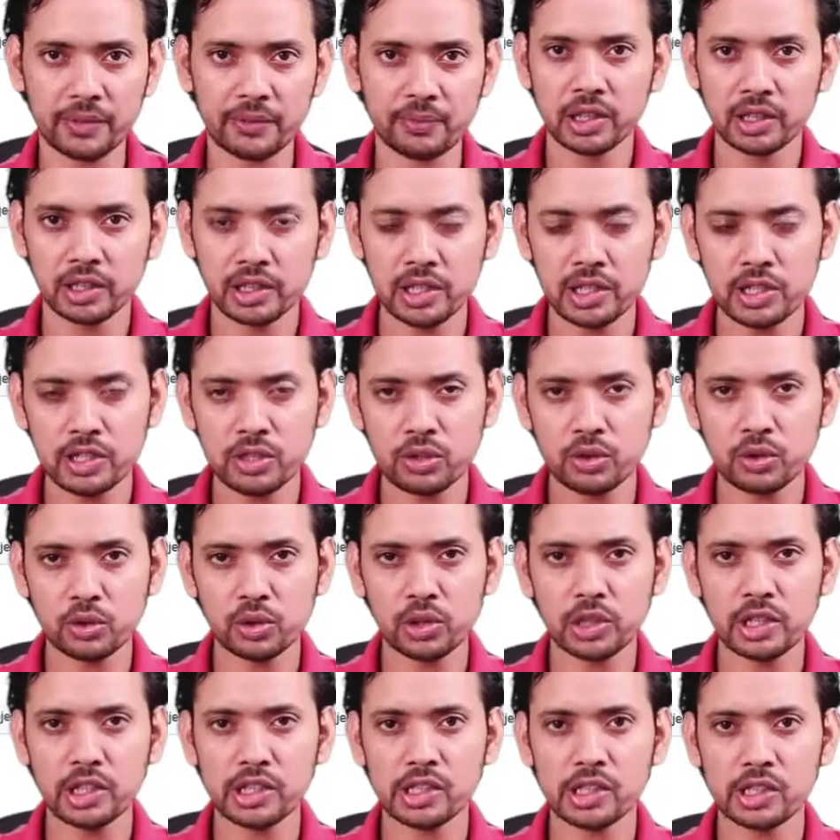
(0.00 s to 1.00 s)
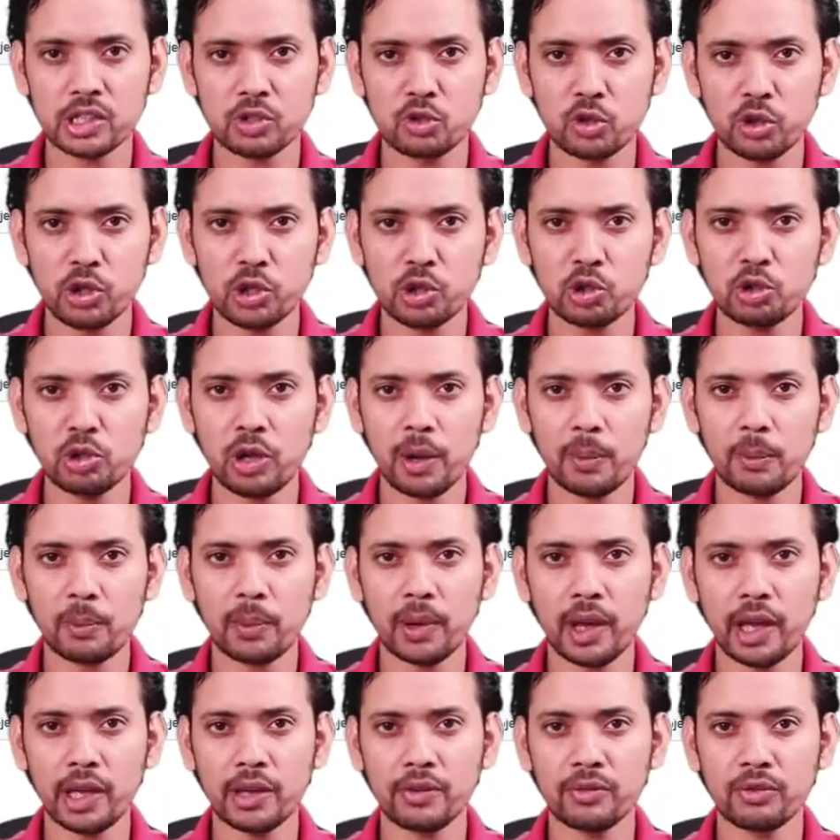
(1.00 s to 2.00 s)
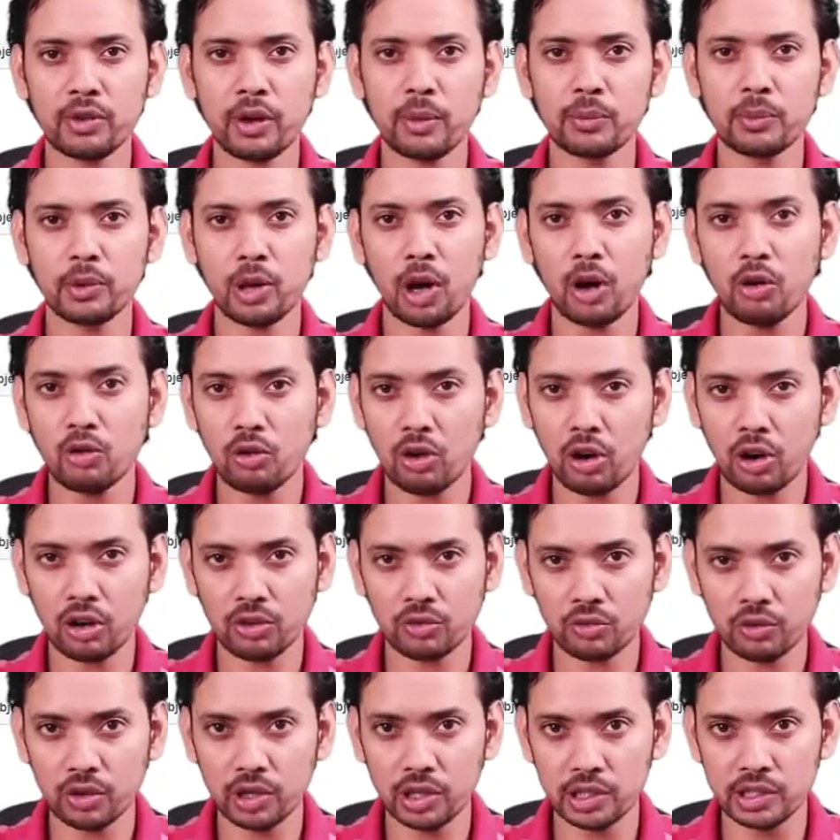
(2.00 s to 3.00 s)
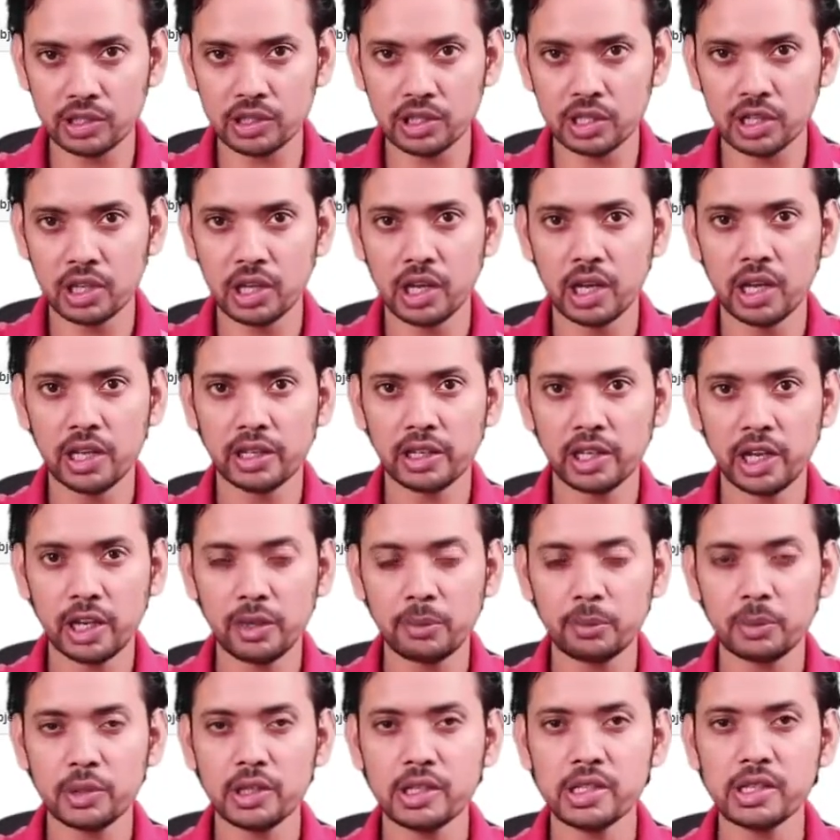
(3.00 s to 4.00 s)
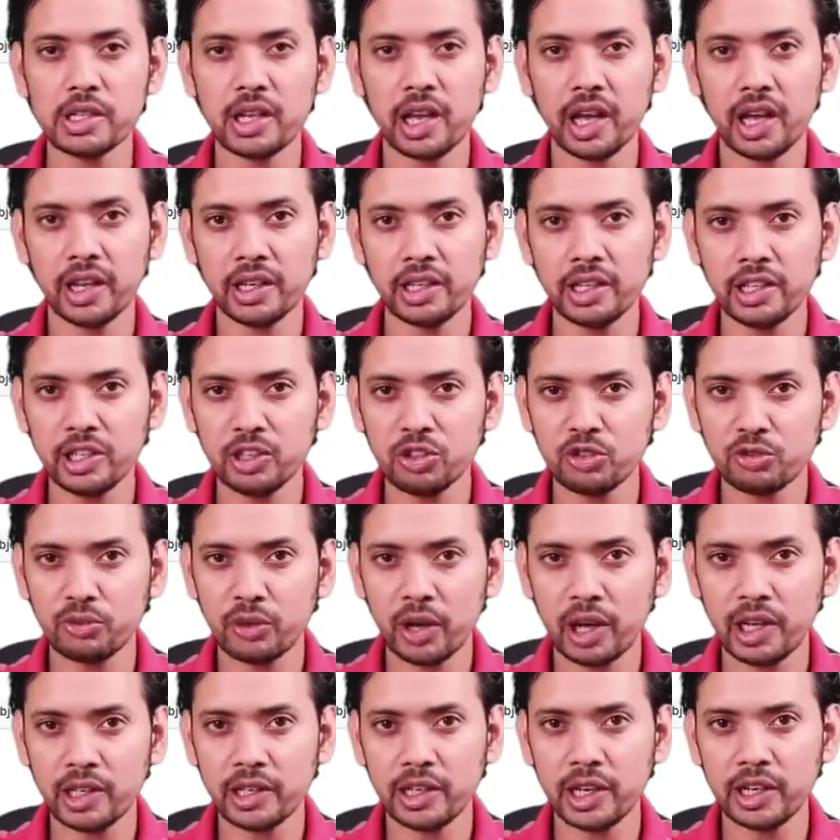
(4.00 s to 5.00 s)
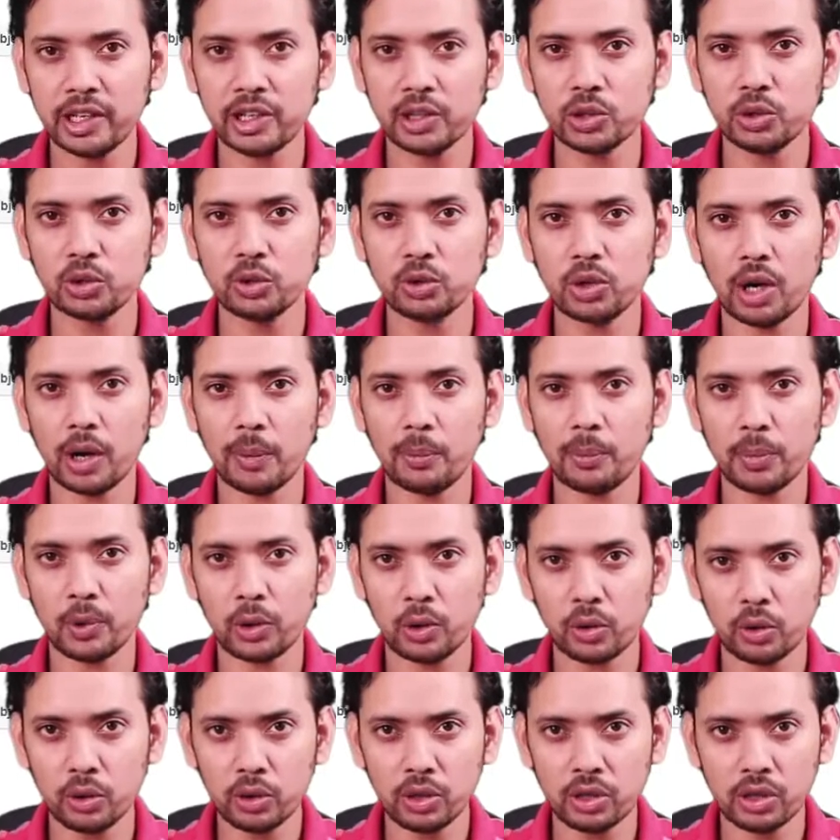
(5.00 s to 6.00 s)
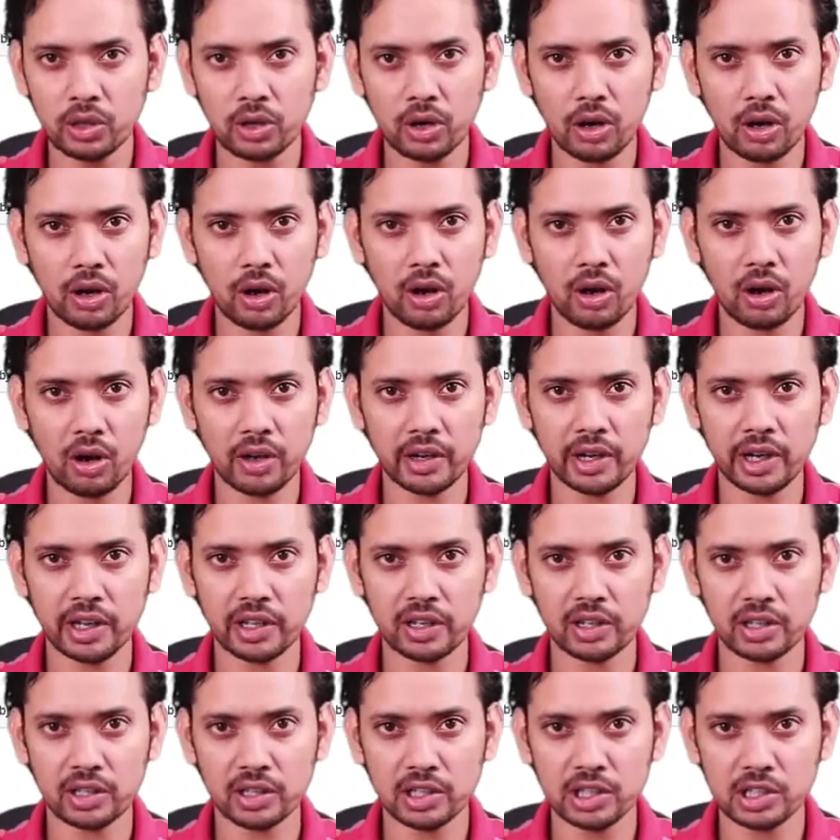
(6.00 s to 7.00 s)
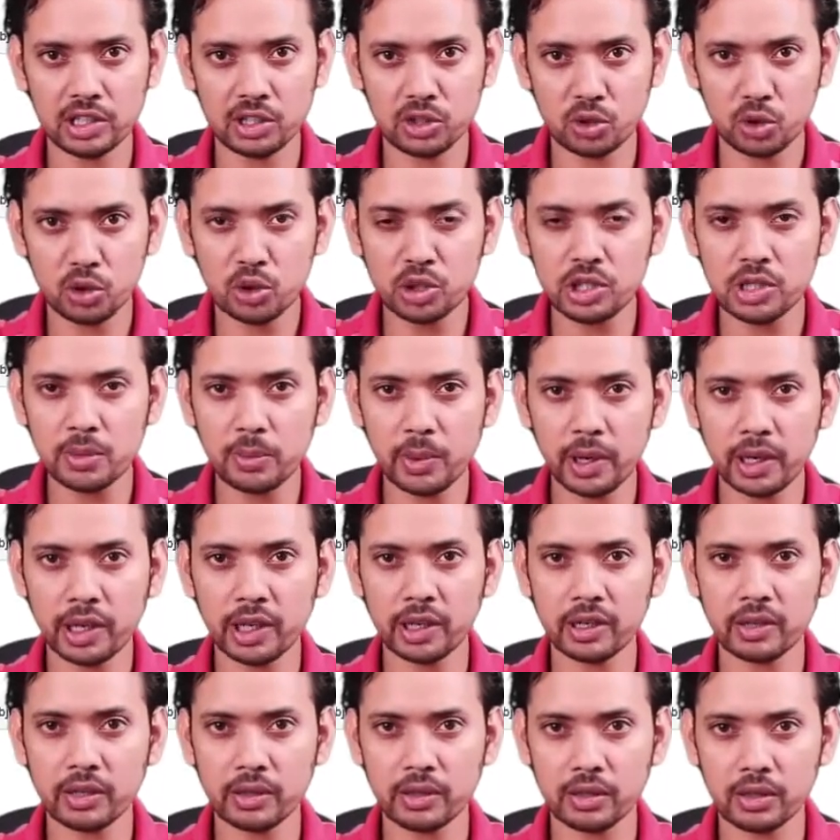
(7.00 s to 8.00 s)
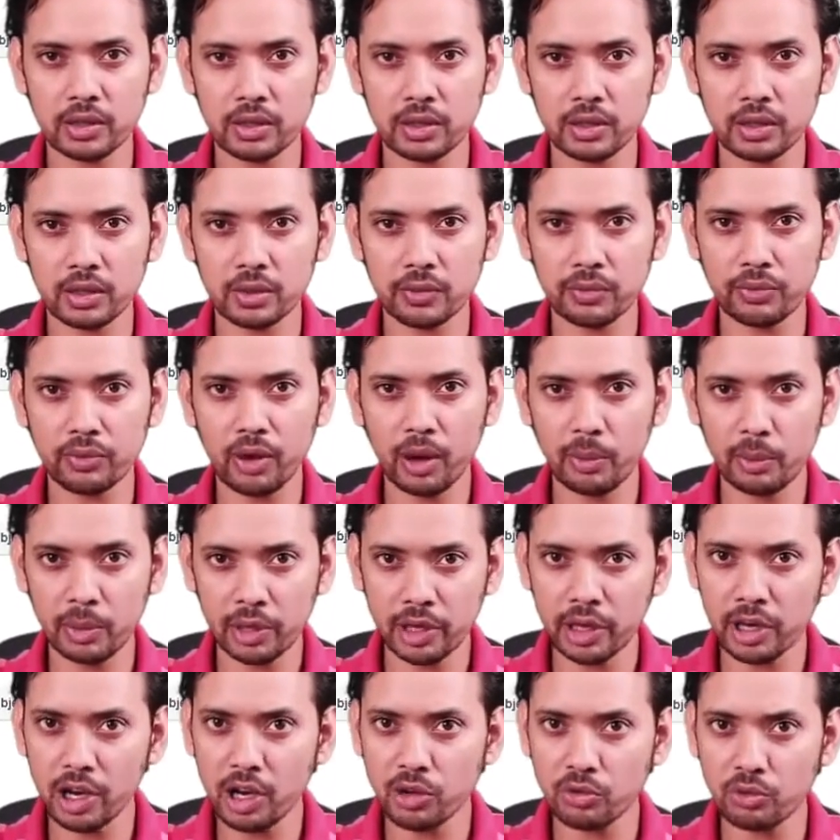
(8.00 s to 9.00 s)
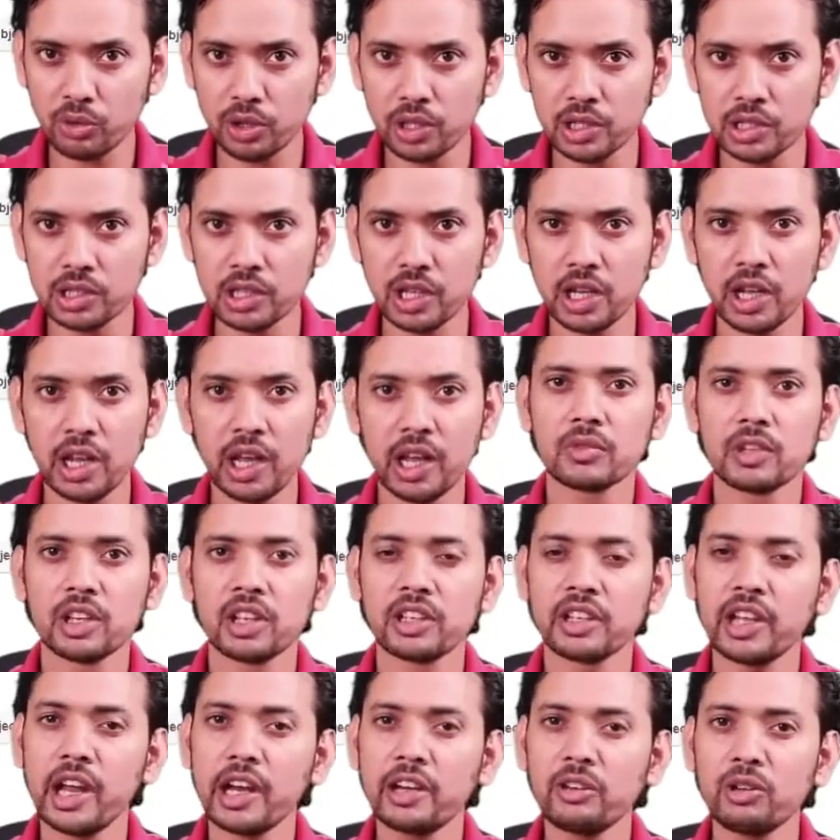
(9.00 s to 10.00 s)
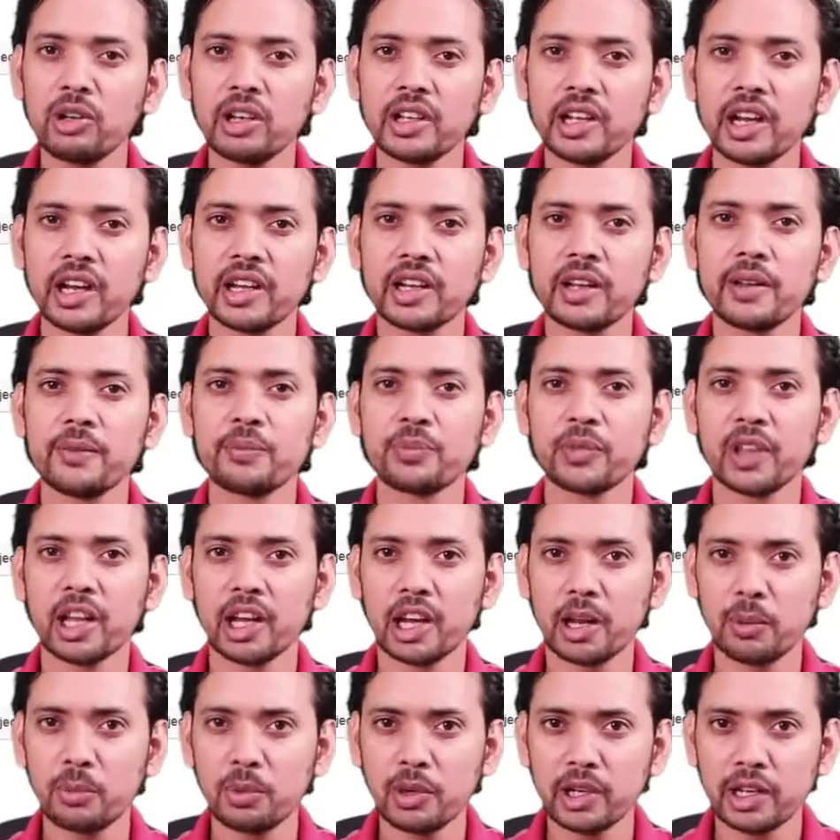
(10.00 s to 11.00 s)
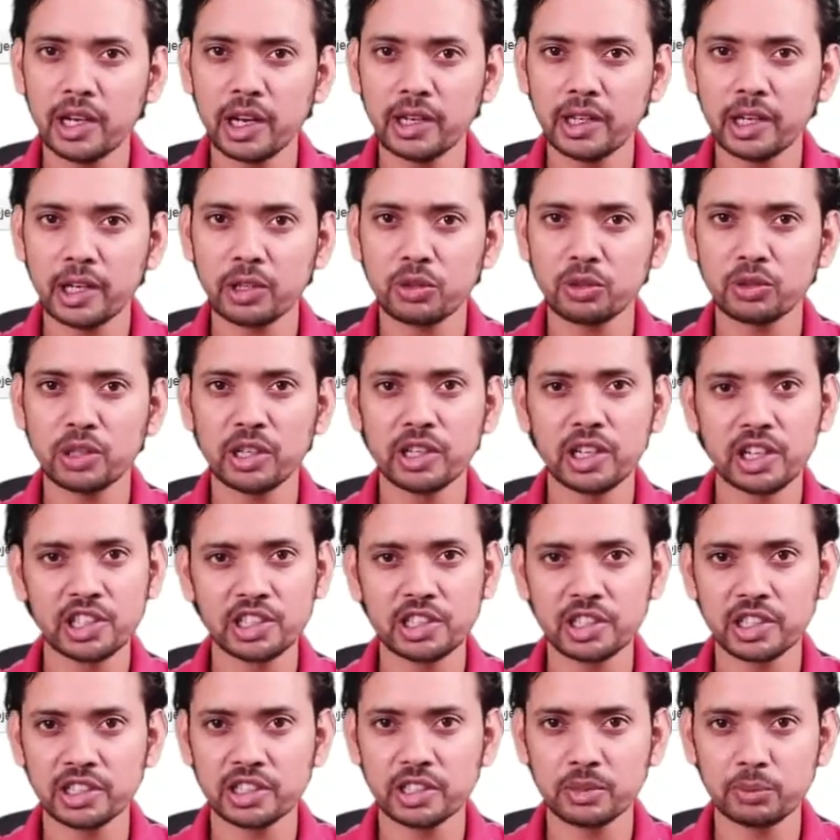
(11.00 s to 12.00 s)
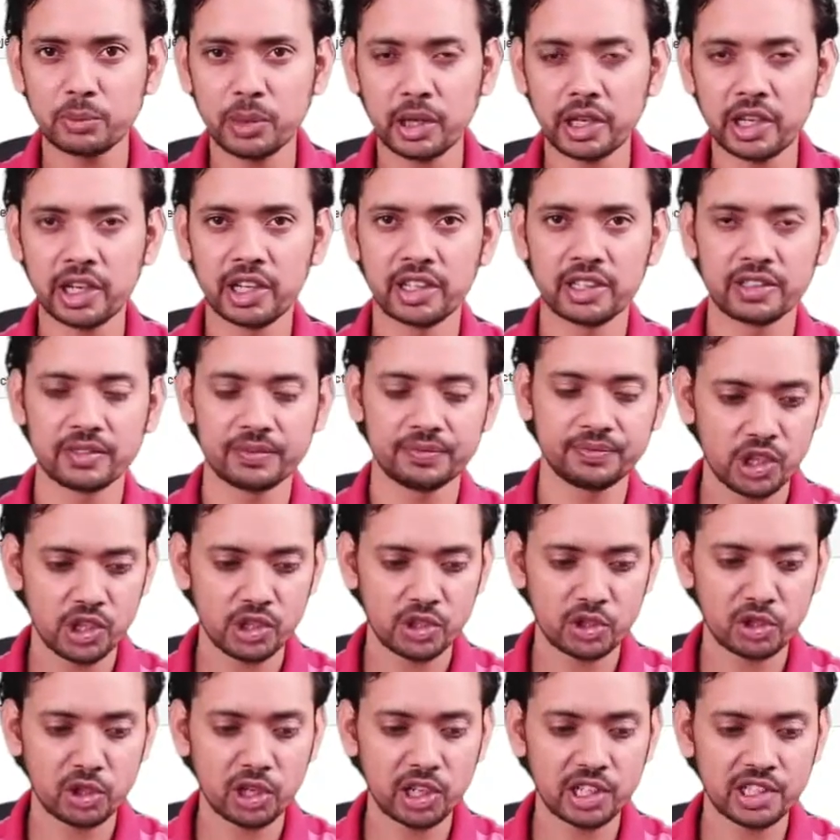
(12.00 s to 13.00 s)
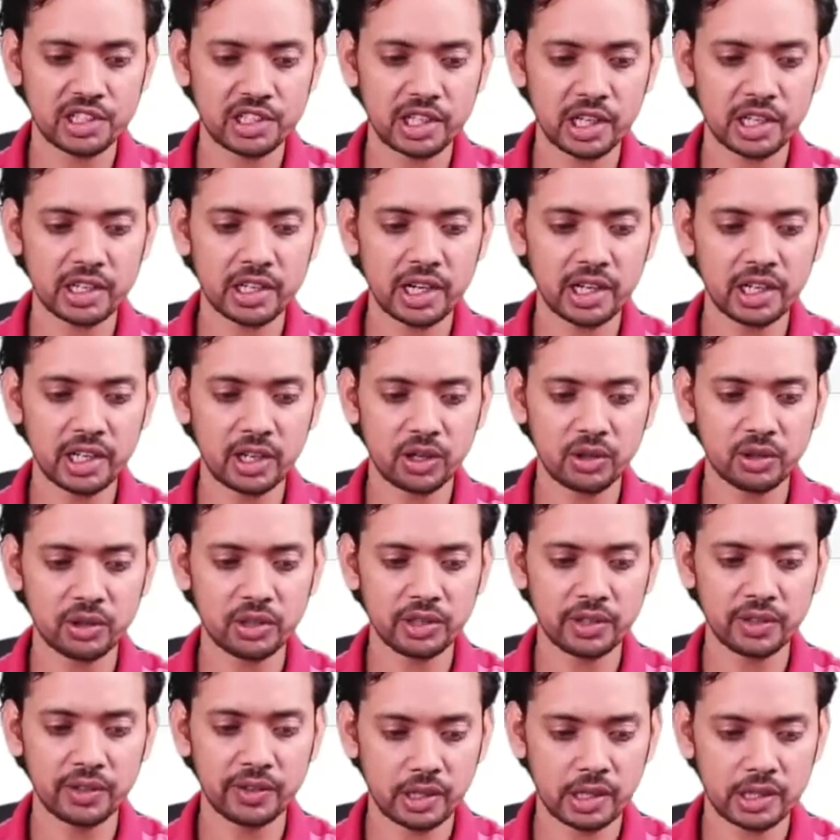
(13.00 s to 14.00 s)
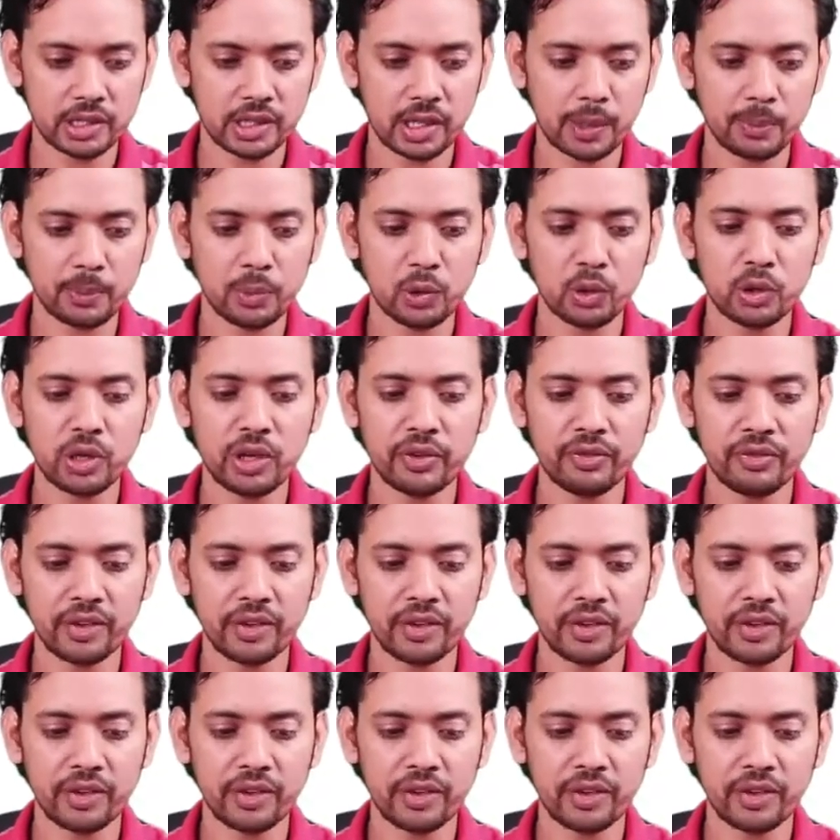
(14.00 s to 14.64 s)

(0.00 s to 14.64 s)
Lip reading: This rule is going to apply from now onwards. That means any new file that you upload on this source bucket from here onwards, that will get replicated to the destination bucket. So let's check that out. Let's upload a